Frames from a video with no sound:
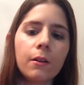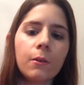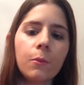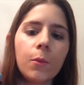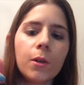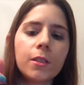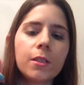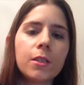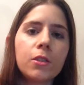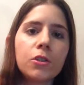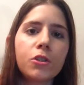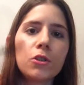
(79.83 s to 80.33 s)
It
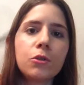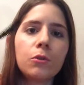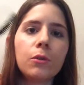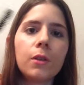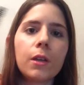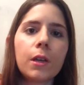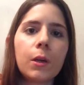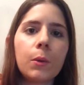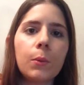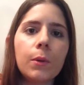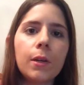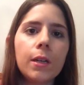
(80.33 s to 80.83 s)
wasn't too
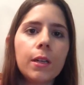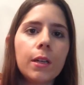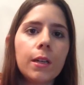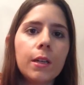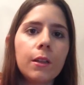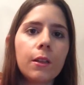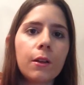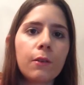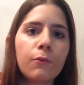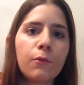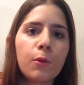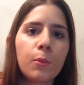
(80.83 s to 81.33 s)
liquidy
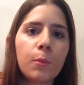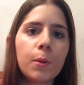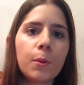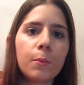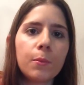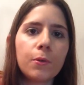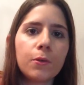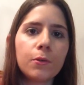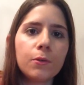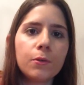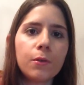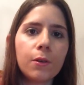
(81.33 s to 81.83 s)
either for
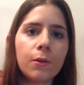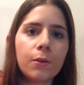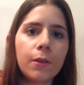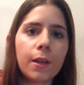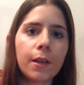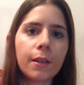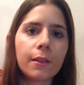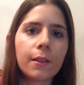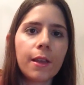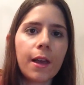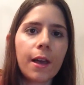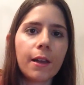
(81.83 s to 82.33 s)
people who don't
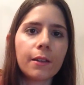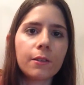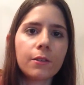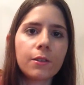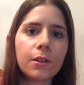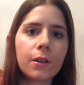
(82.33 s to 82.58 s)
like that.